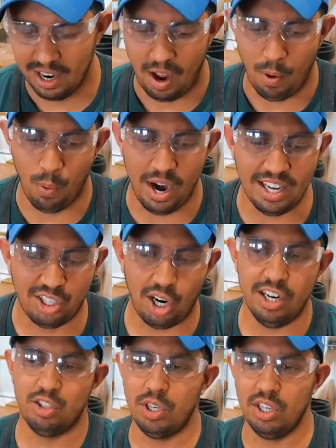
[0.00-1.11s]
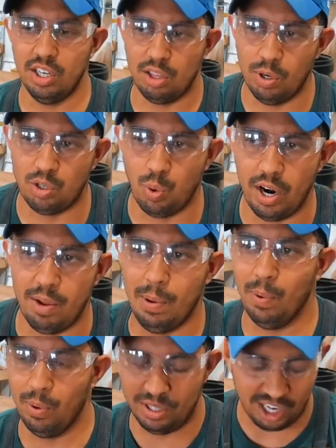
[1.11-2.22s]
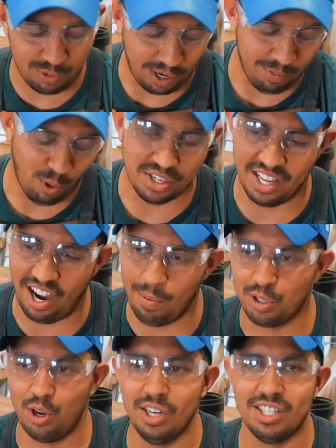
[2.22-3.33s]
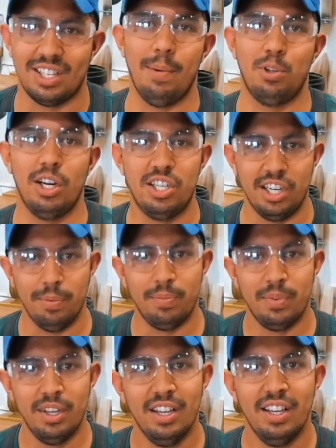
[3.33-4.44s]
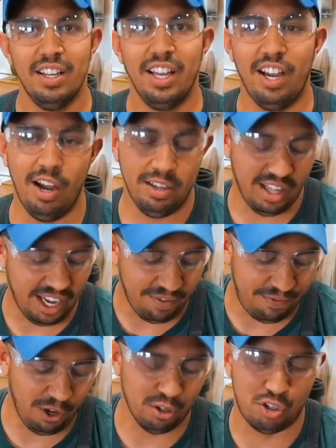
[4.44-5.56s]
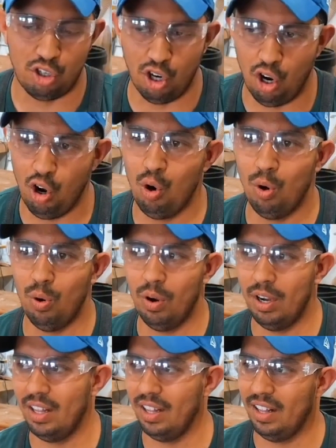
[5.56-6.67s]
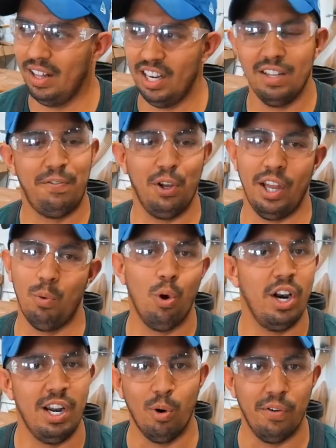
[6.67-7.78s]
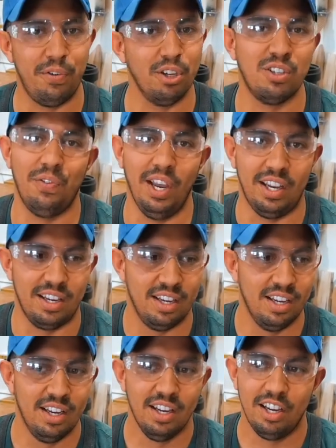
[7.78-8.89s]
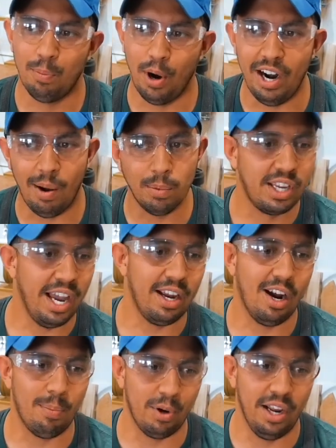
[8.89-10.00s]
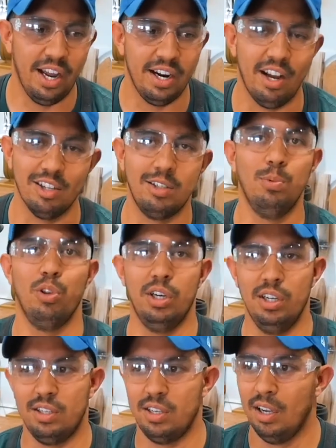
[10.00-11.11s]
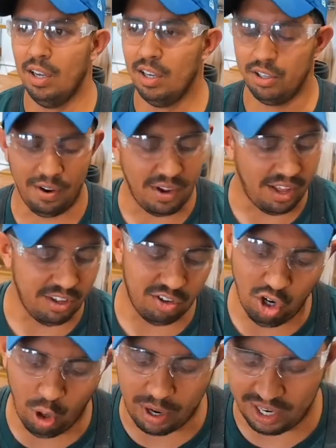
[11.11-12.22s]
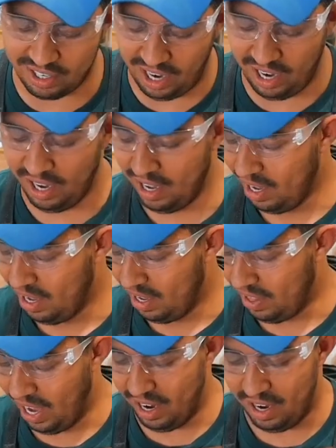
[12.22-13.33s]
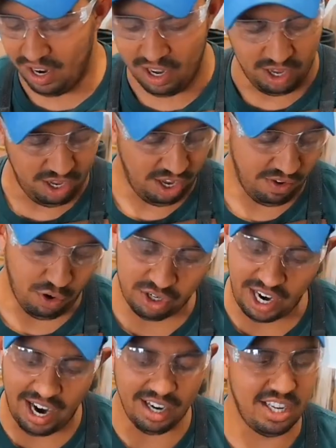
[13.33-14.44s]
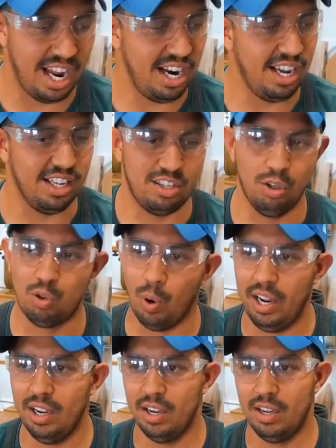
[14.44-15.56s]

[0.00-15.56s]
when I started switching to 320, people would touch my boards and I almost couldn't stop touching them. It feels so, it doesn't feel like wood anymore, it feels fake. Your brain almost can't comprehend how smooth it is. So I've got this joke I say that if you're tired of sanding at 220,